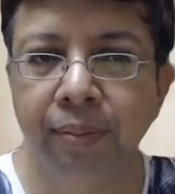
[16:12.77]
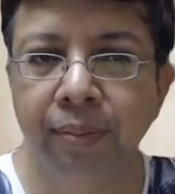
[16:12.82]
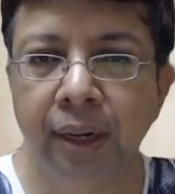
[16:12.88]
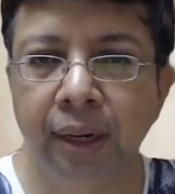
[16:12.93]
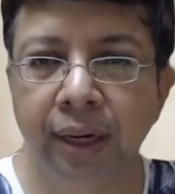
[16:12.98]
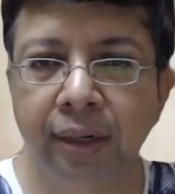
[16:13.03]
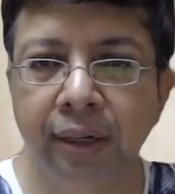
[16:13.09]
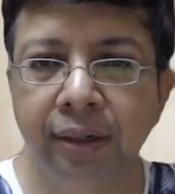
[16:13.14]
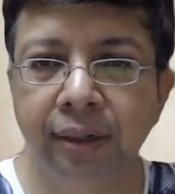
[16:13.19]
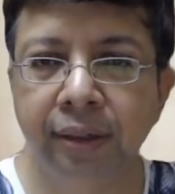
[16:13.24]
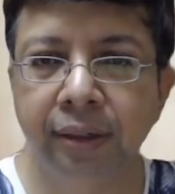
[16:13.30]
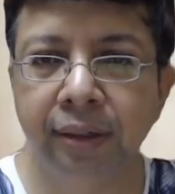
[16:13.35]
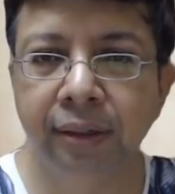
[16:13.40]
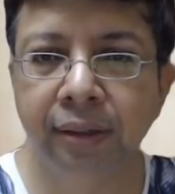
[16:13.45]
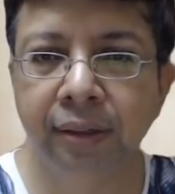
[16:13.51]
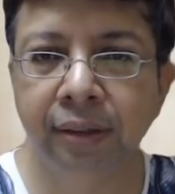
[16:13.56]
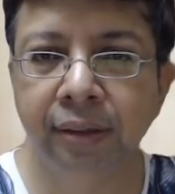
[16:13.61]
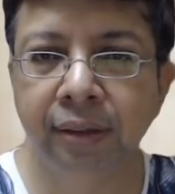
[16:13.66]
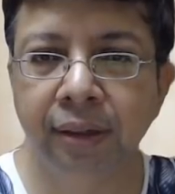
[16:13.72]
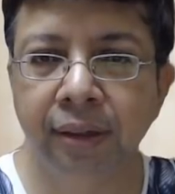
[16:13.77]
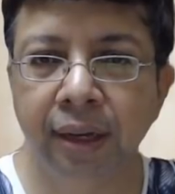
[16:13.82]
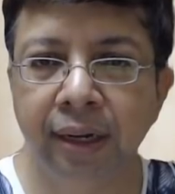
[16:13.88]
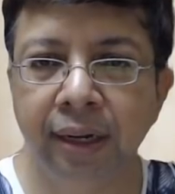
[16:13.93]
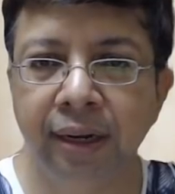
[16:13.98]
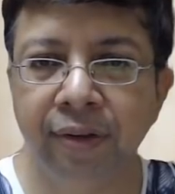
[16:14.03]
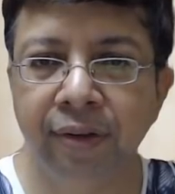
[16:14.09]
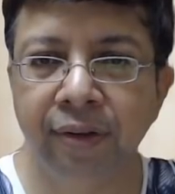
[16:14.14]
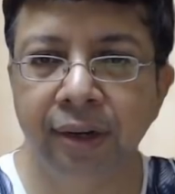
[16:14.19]
But
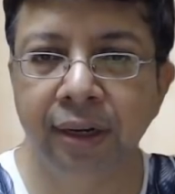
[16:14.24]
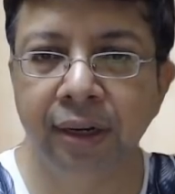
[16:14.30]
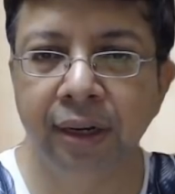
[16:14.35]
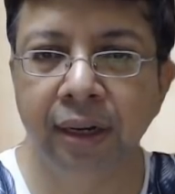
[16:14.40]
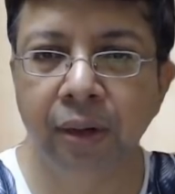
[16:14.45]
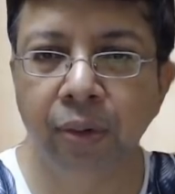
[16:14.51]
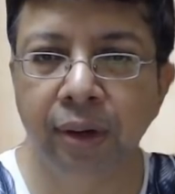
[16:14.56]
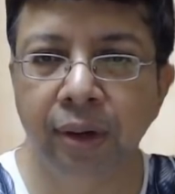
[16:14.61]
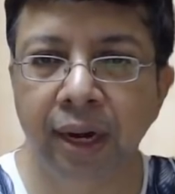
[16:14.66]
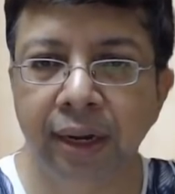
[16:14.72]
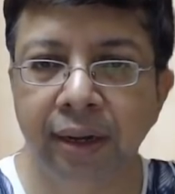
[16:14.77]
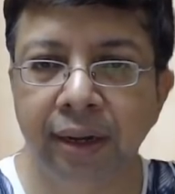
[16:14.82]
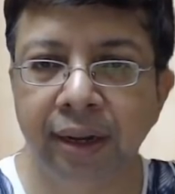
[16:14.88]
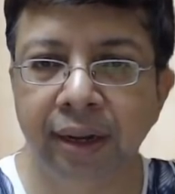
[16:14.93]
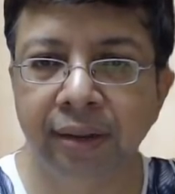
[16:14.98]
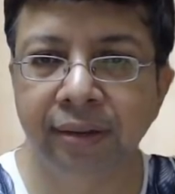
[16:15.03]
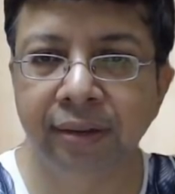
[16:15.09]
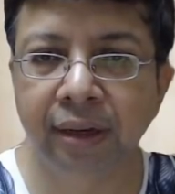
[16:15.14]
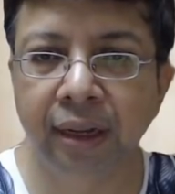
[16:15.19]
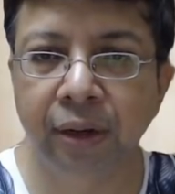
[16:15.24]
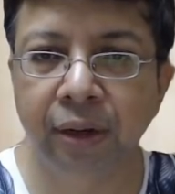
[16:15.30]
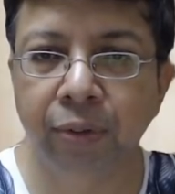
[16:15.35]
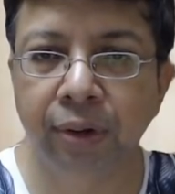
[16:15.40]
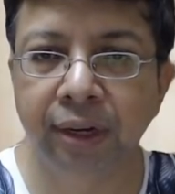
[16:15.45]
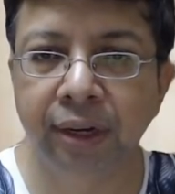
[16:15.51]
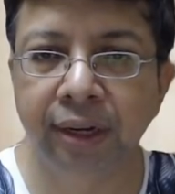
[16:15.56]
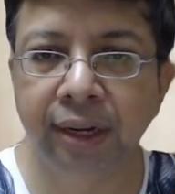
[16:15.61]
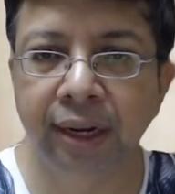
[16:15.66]
I definitely look at it as a
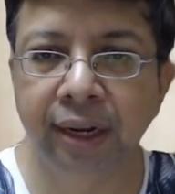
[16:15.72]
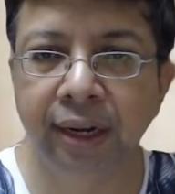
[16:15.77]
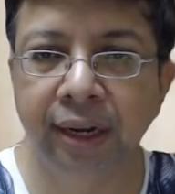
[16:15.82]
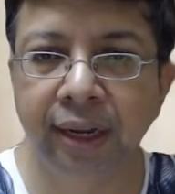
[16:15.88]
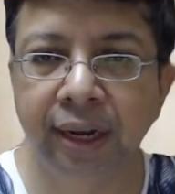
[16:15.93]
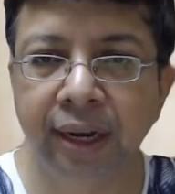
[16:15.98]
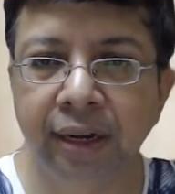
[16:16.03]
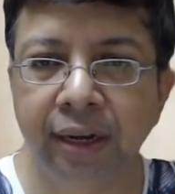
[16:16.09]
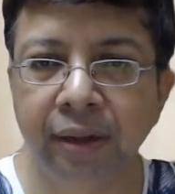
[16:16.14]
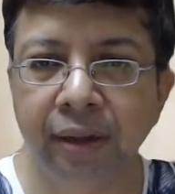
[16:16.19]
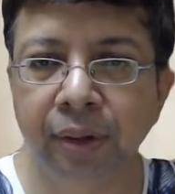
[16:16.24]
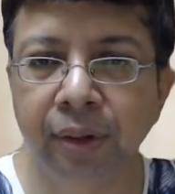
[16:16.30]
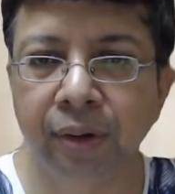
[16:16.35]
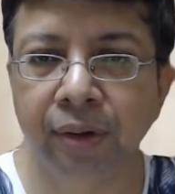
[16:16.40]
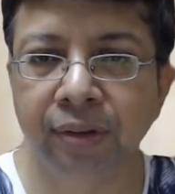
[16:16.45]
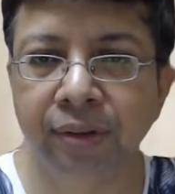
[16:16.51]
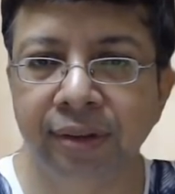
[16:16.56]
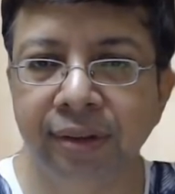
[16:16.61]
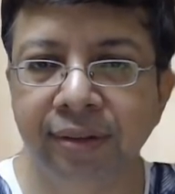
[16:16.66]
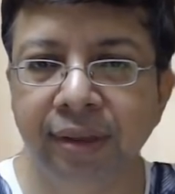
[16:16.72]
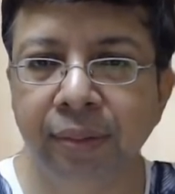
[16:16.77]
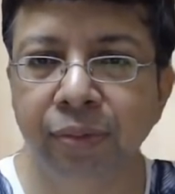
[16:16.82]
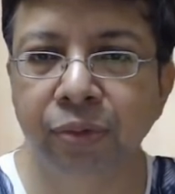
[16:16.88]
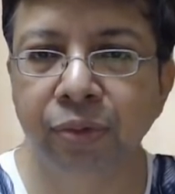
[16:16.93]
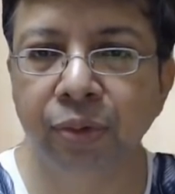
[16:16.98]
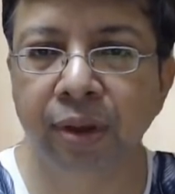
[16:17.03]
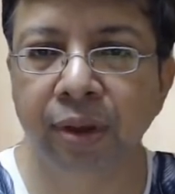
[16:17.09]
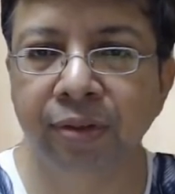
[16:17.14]
liquidity indicator because it
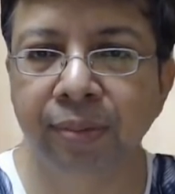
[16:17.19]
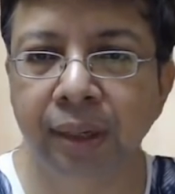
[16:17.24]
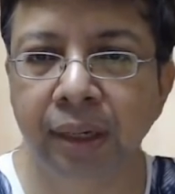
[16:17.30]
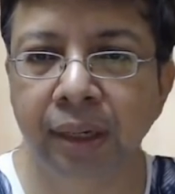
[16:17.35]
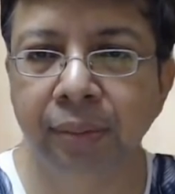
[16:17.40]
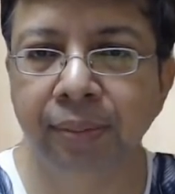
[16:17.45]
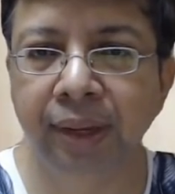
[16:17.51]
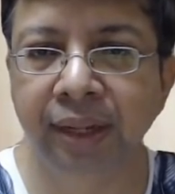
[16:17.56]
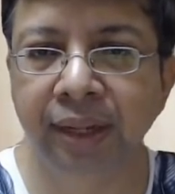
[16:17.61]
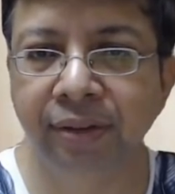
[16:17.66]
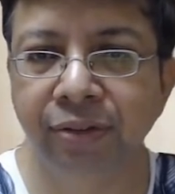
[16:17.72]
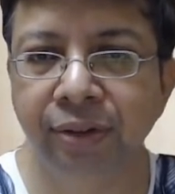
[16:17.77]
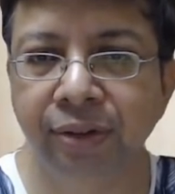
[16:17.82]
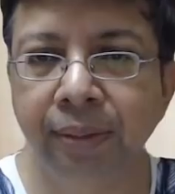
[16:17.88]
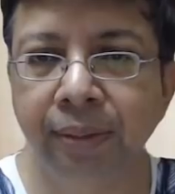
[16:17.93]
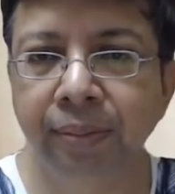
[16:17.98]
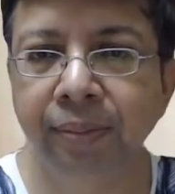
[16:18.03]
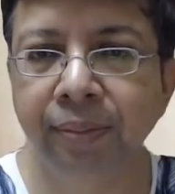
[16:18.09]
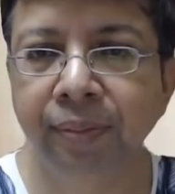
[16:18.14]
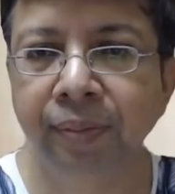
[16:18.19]
seems to have become mainstream,